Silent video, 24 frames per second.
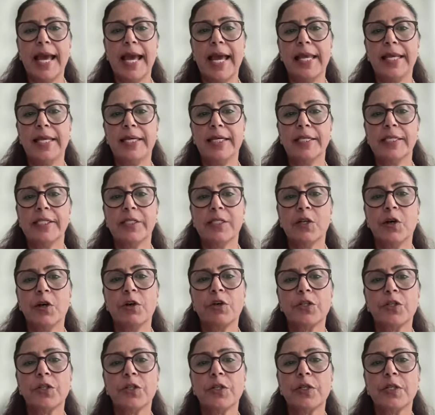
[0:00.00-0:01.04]
Alan is
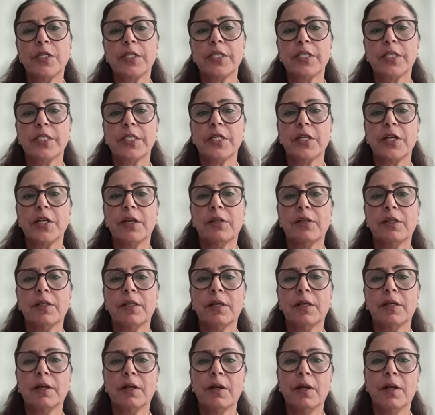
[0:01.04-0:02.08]
also listed on
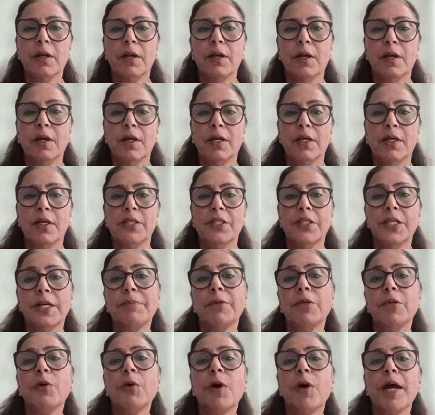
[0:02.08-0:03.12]
the
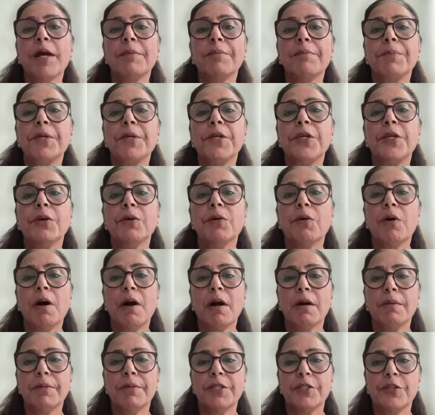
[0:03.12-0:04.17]
WIPO
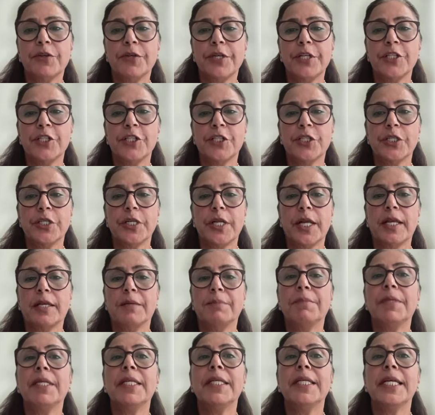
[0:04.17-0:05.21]
Arbitration
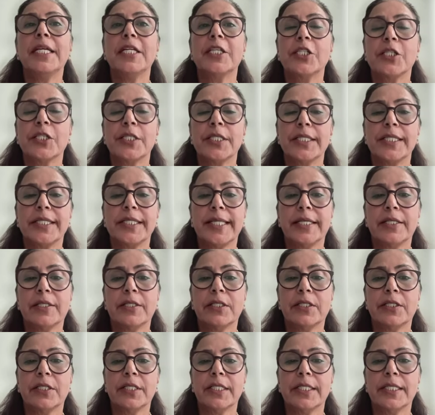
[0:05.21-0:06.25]
and Mediation
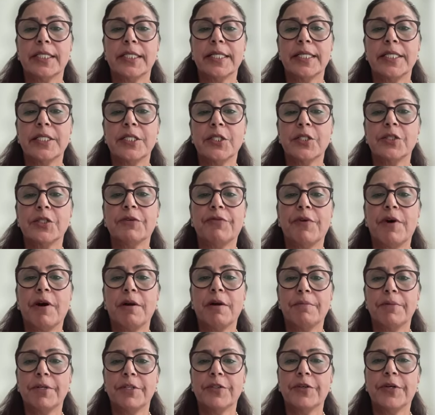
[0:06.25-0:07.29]
Center's list of
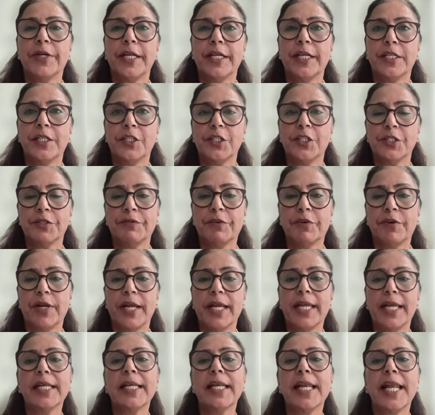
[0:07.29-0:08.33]
arbitrators for
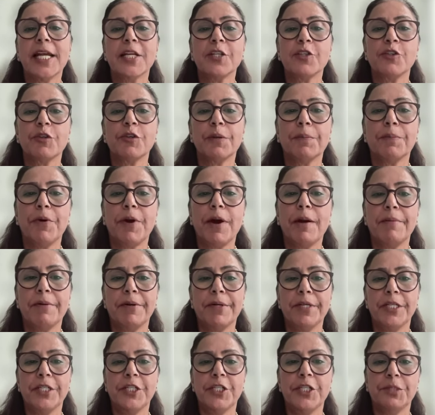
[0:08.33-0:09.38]
intellectual
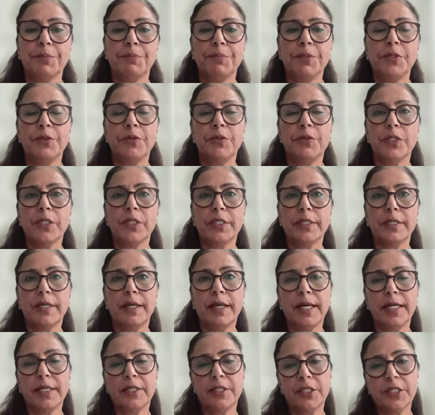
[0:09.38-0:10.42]
property disputes
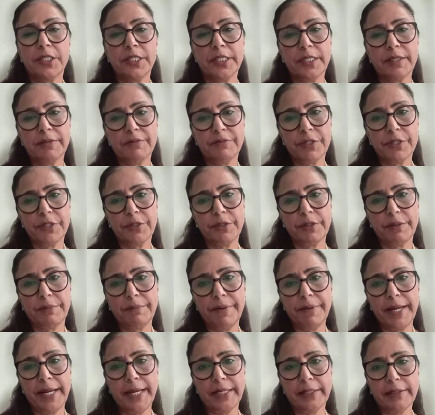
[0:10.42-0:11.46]
and serves on the
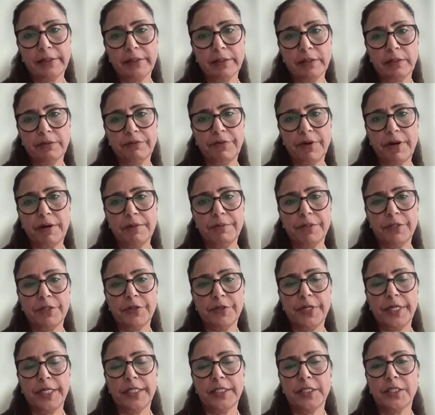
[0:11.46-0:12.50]
panel of
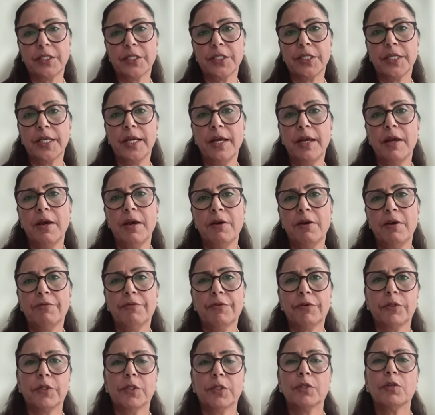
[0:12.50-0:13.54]
arbitrators
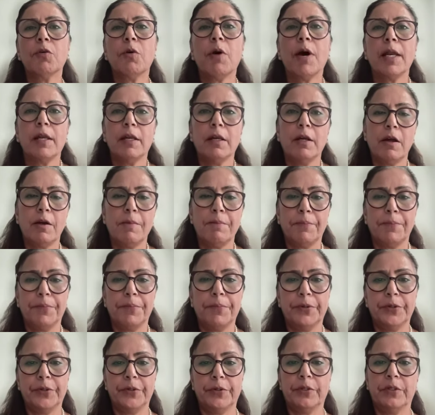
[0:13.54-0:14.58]
for the Kuala
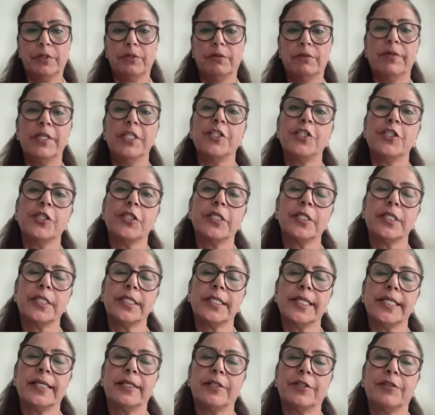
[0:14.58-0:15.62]
Lumpur Regional
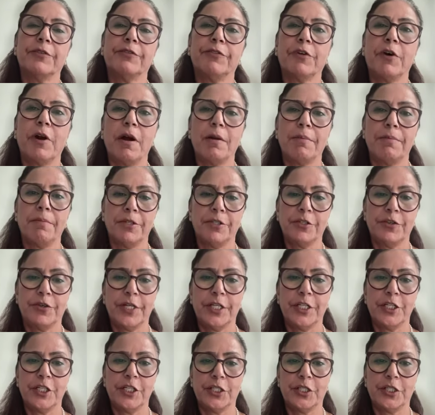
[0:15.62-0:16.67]
Center for
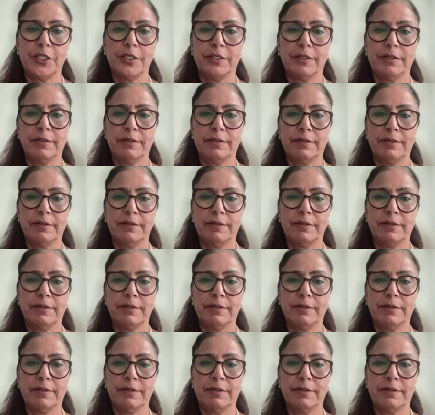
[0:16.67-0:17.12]
Arbitration.